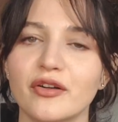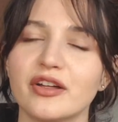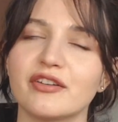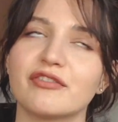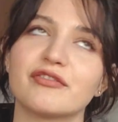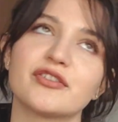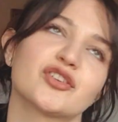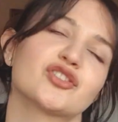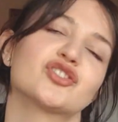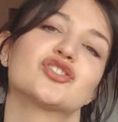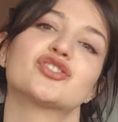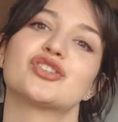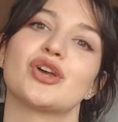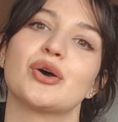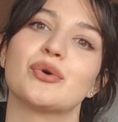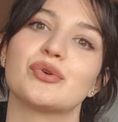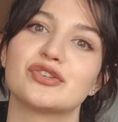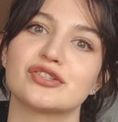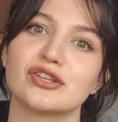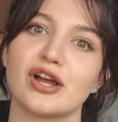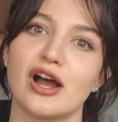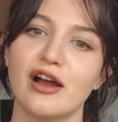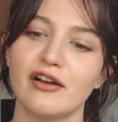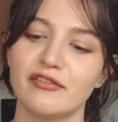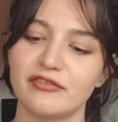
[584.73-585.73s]
It feels so
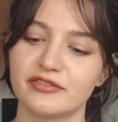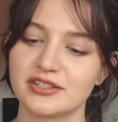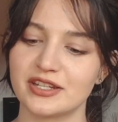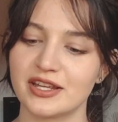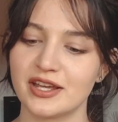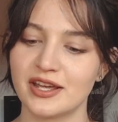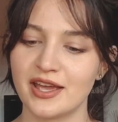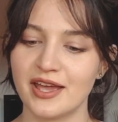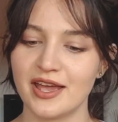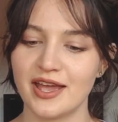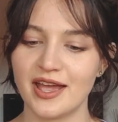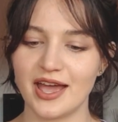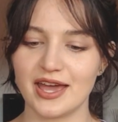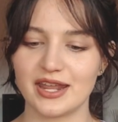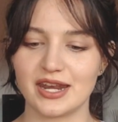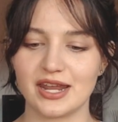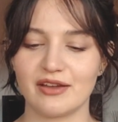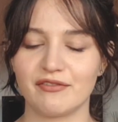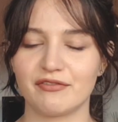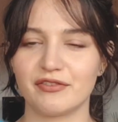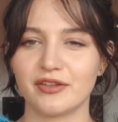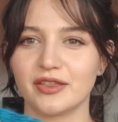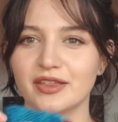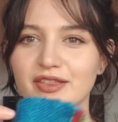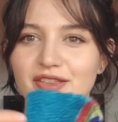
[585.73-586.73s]
soft,
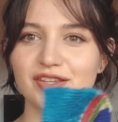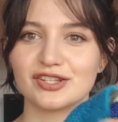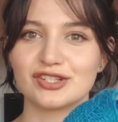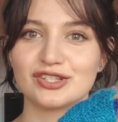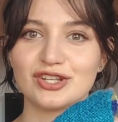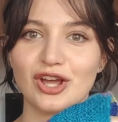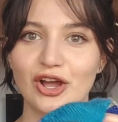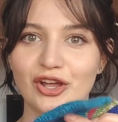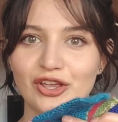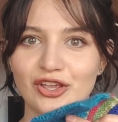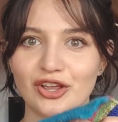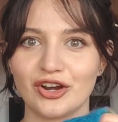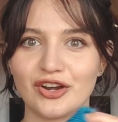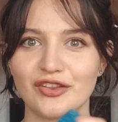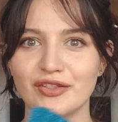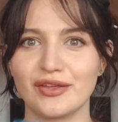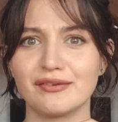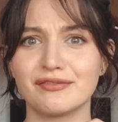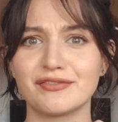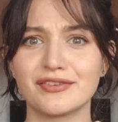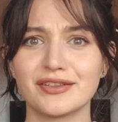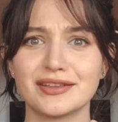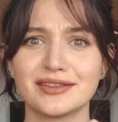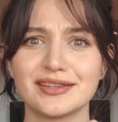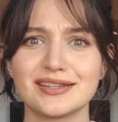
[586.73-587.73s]
and feeling the sock yarn and
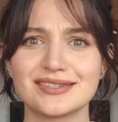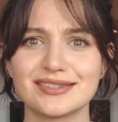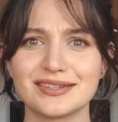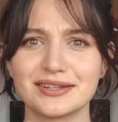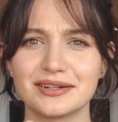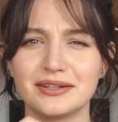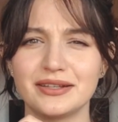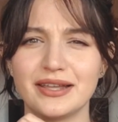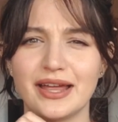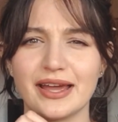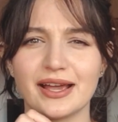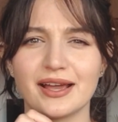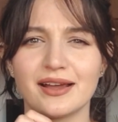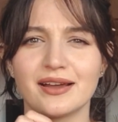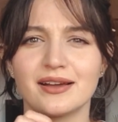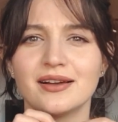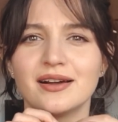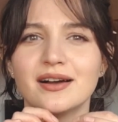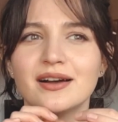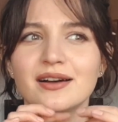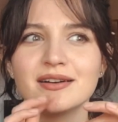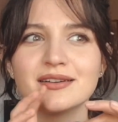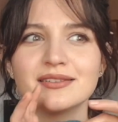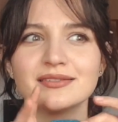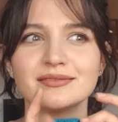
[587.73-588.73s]
then feeling this little like
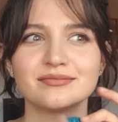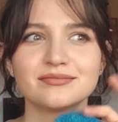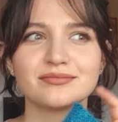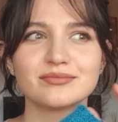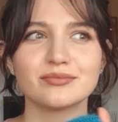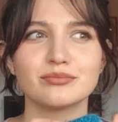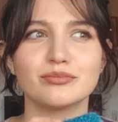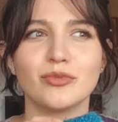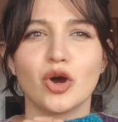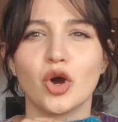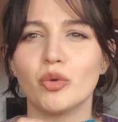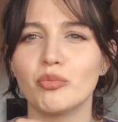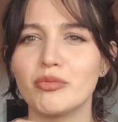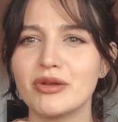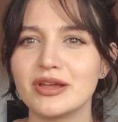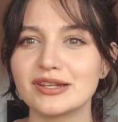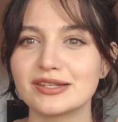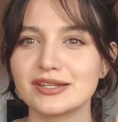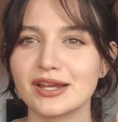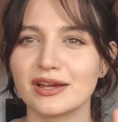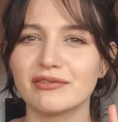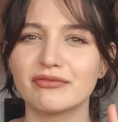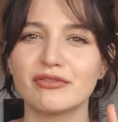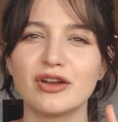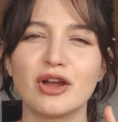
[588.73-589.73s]
moment
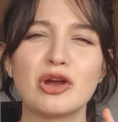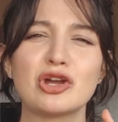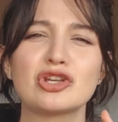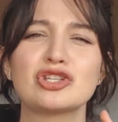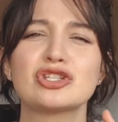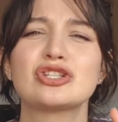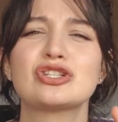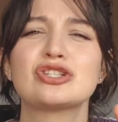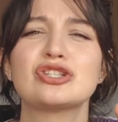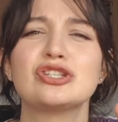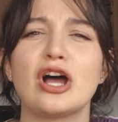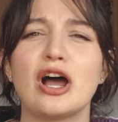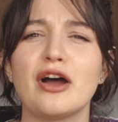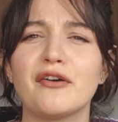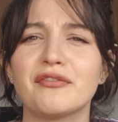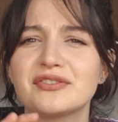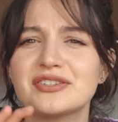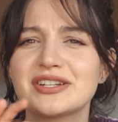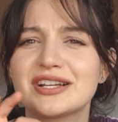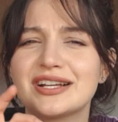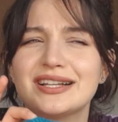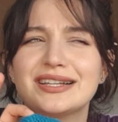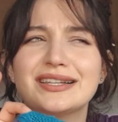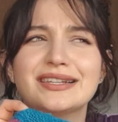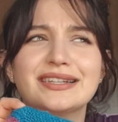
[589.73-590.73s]
of soft
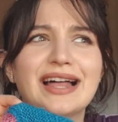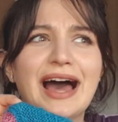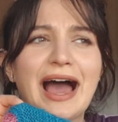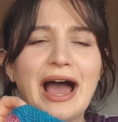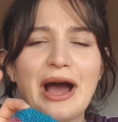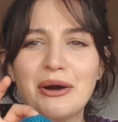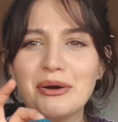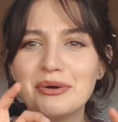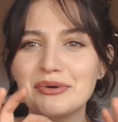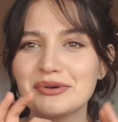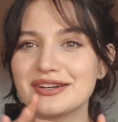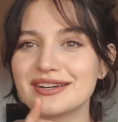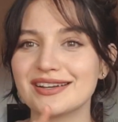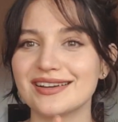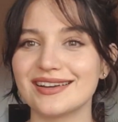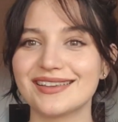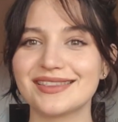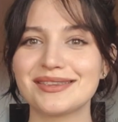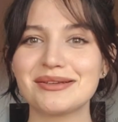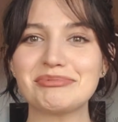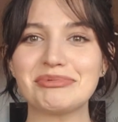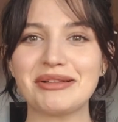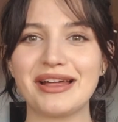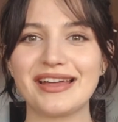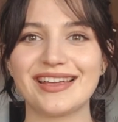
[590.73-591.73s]
cloud in
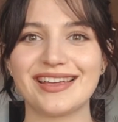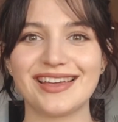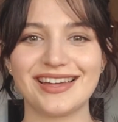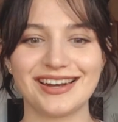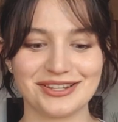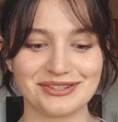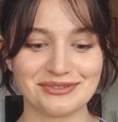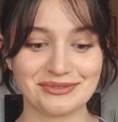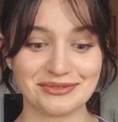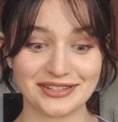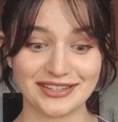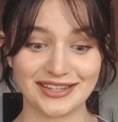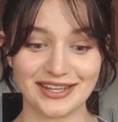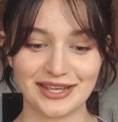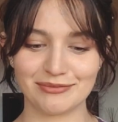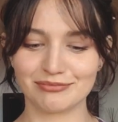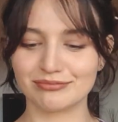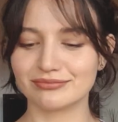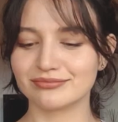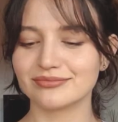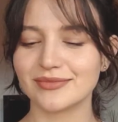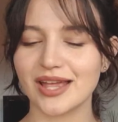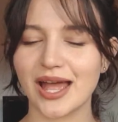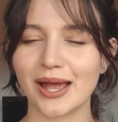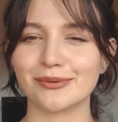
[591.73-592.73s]
the blanket is
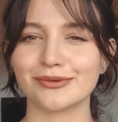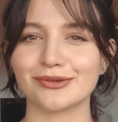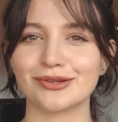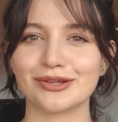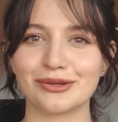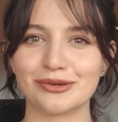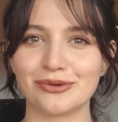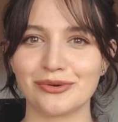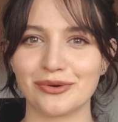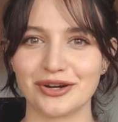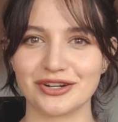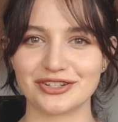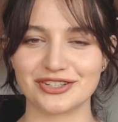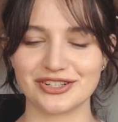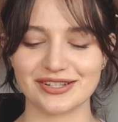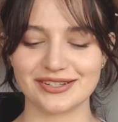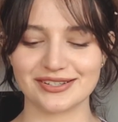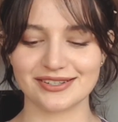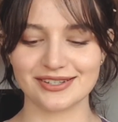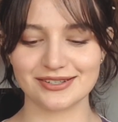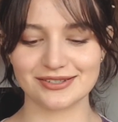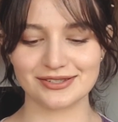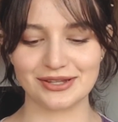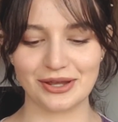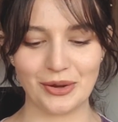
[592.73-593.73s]
really absolutely
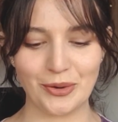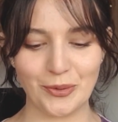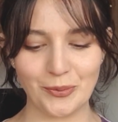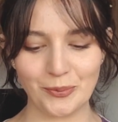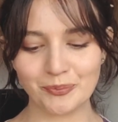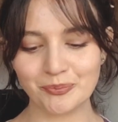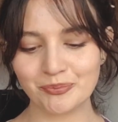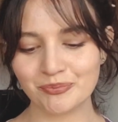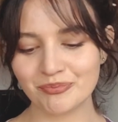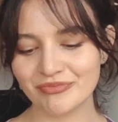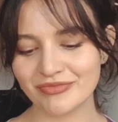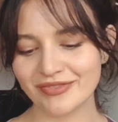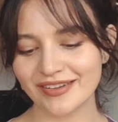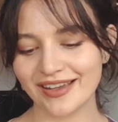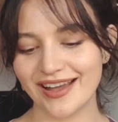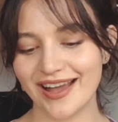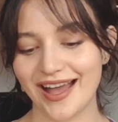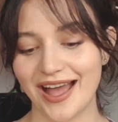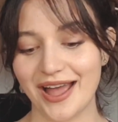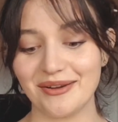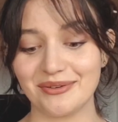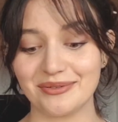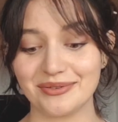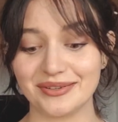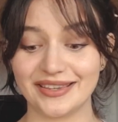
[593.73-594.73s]
gorgeous. So
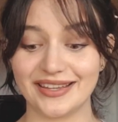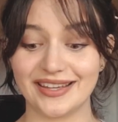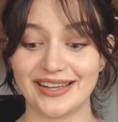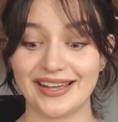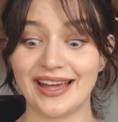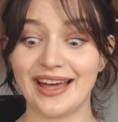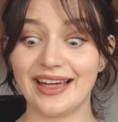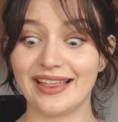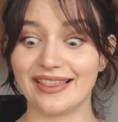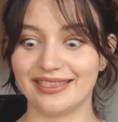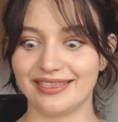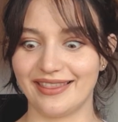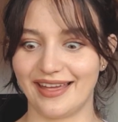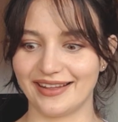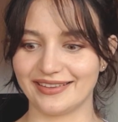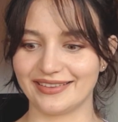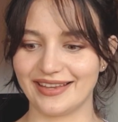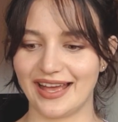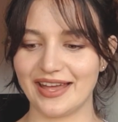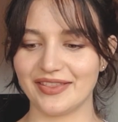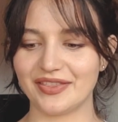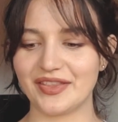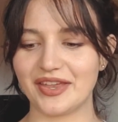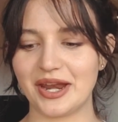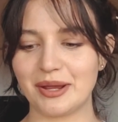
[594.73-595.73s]
I really like
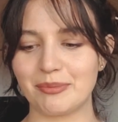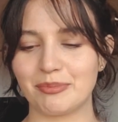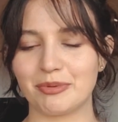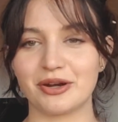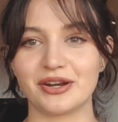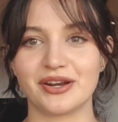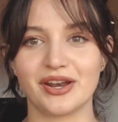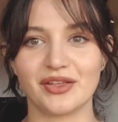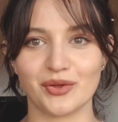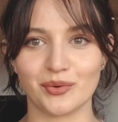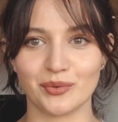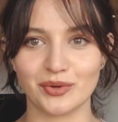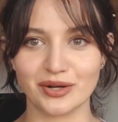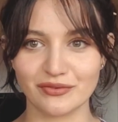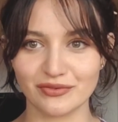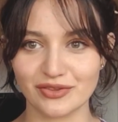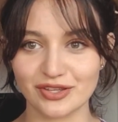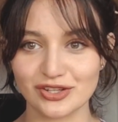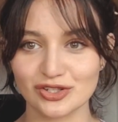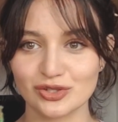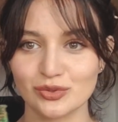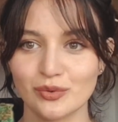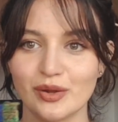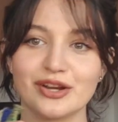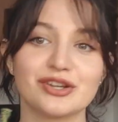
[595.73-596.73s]
that. And then I put another one of
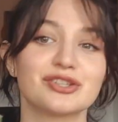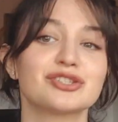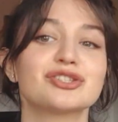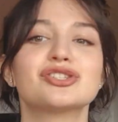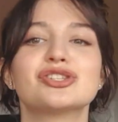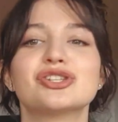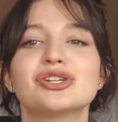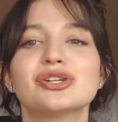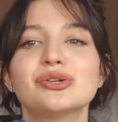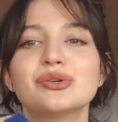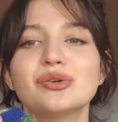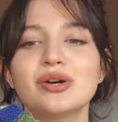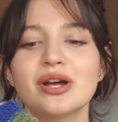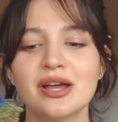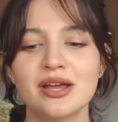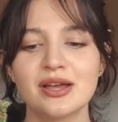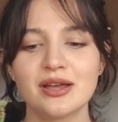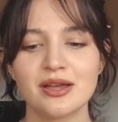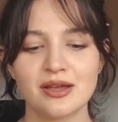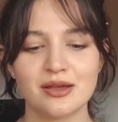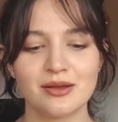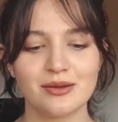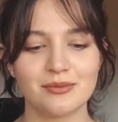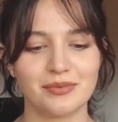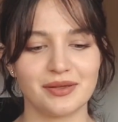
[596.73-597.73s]
these squares too,
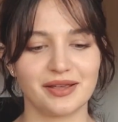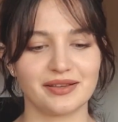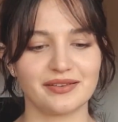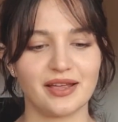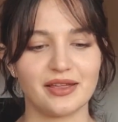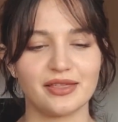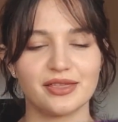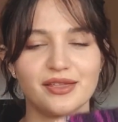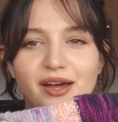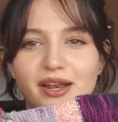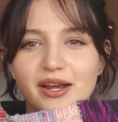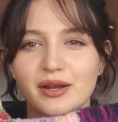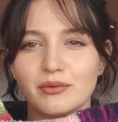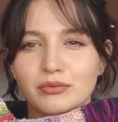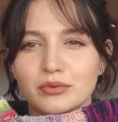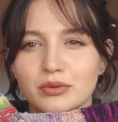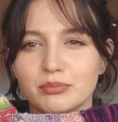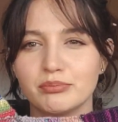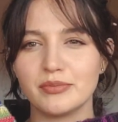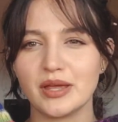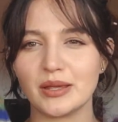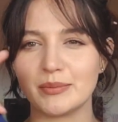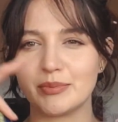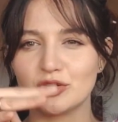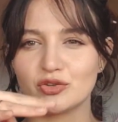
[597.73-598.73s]
because I thought it will
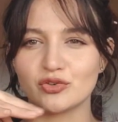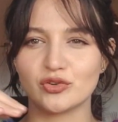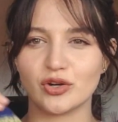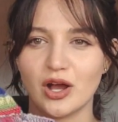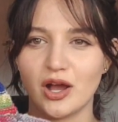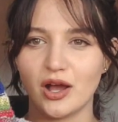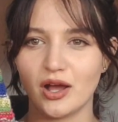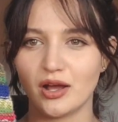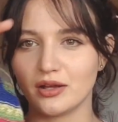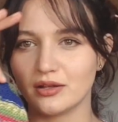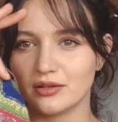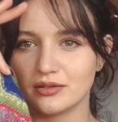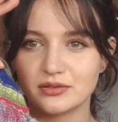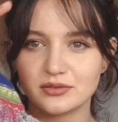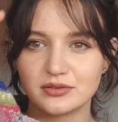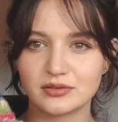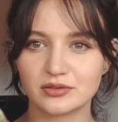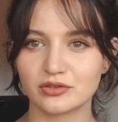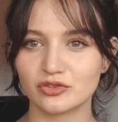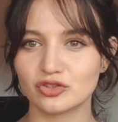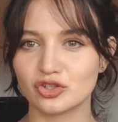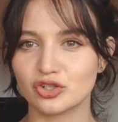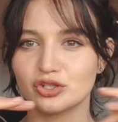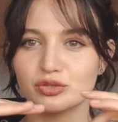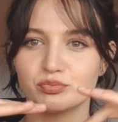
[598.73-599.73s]
maybe
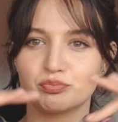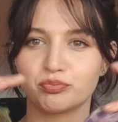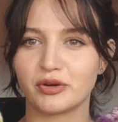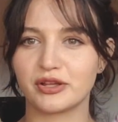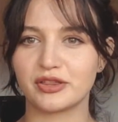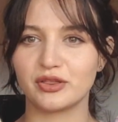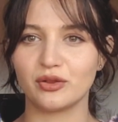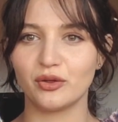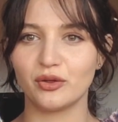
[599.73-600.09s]
just bring the